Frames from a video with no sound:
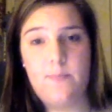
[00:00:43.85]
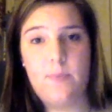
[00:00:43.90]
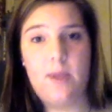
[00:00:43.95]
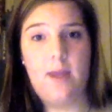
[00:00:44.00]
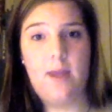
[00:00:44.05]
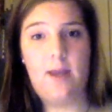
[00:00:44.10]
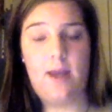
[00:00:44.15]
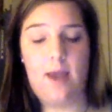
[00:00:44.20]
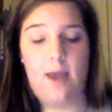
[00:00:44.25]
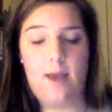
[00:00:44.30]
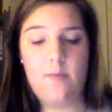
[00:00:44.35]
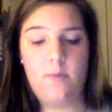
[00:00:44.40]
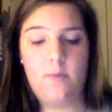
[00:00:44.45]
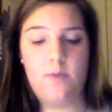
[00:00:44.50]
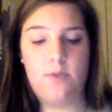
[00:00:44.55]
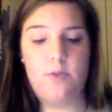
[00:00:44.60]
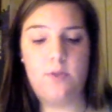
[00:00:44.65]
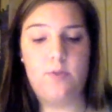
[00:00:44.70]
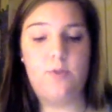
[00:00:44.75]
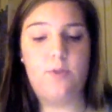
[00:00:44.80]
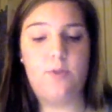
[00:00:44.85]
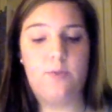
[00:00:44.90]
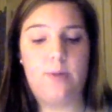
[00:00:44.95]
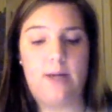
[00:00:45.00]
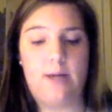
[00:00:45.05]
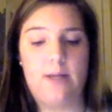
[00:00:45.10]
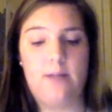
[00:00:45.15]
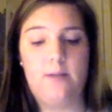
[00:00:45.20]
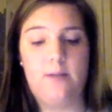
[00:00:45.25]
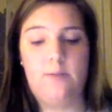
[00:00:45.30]
and amplitude
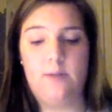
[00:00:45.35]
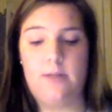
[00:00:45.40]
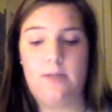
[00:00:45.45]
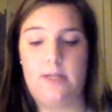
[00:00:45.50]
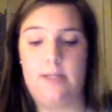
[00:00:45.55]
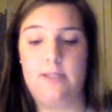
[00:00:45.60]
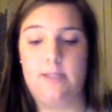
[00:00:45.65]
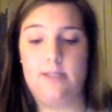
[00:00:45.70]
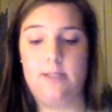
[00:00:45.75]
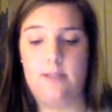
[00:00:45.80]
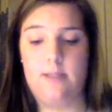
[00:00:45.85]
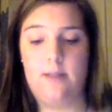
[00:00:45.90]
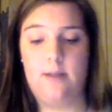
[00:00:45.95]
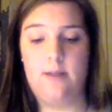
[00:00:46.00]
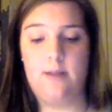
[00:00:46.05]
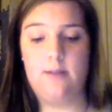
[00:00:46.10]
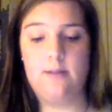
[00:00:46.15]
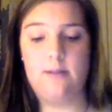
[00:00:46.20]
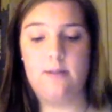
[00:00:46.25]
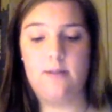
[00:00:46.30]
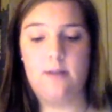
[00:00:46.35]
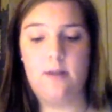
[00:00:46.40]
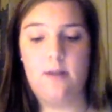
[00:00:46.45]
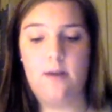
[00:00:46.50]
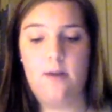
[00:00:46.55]
directly relates to this.